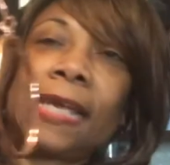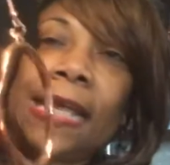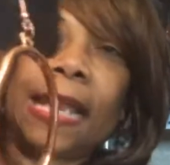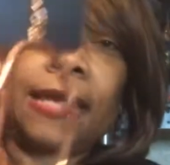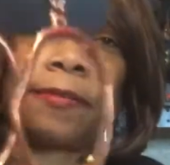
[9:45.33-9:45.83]

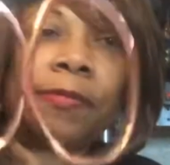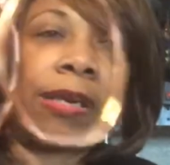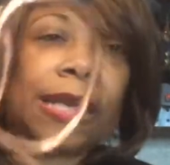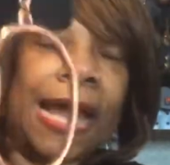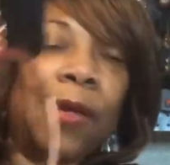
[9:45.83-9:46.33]
I like them.
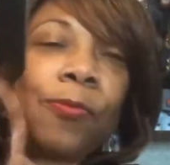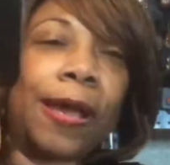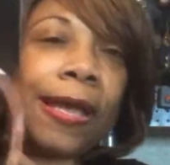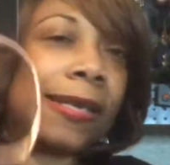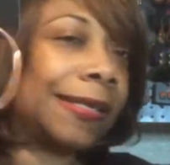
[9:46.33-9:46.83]
They're
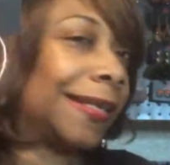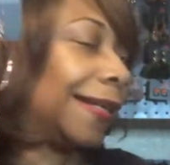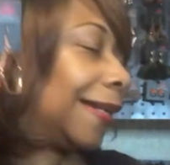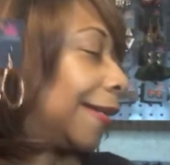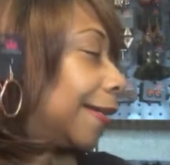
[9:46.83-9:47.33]
lightweight.
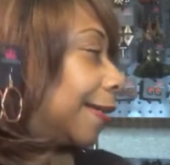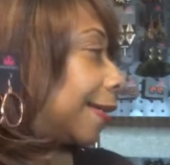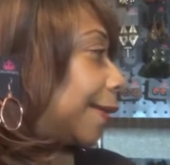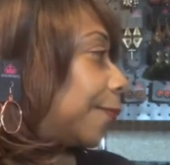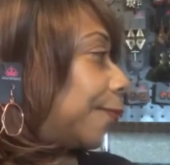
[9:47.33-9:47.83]

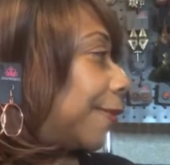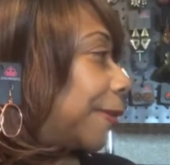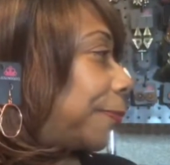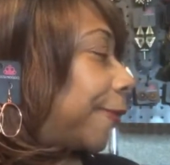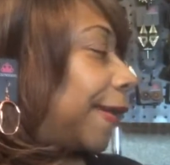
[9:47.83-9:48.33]

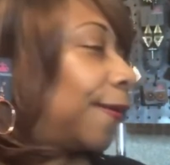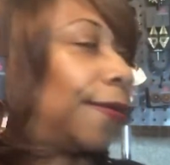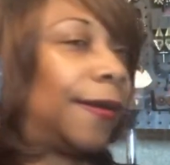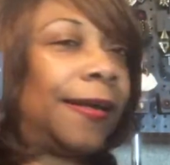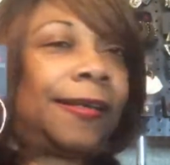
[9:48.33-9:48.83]
Really pretty
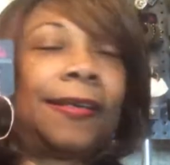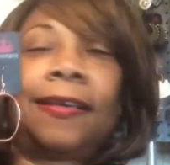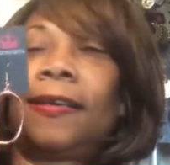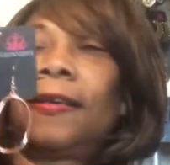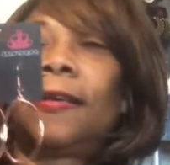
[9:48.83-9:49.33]
on.
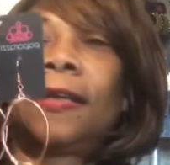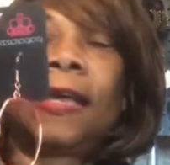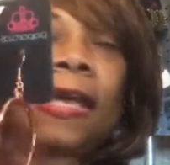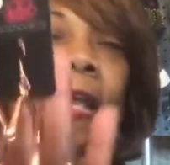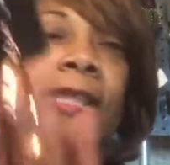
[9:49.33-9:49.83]

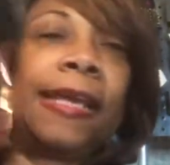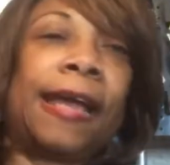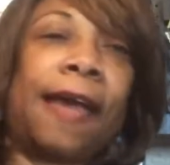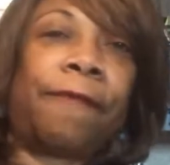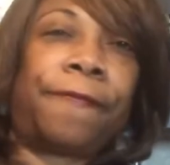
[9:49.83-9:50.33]
They
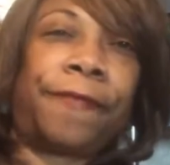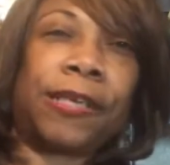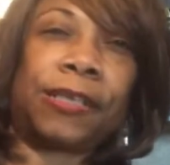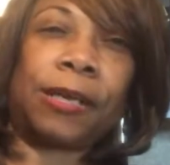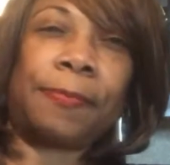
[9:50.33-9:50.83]
have a
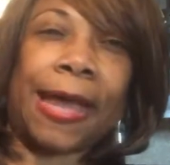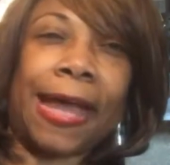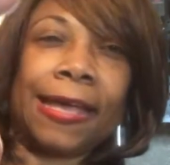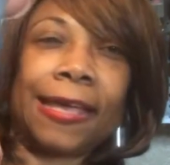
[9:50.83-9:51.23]
fish hook back.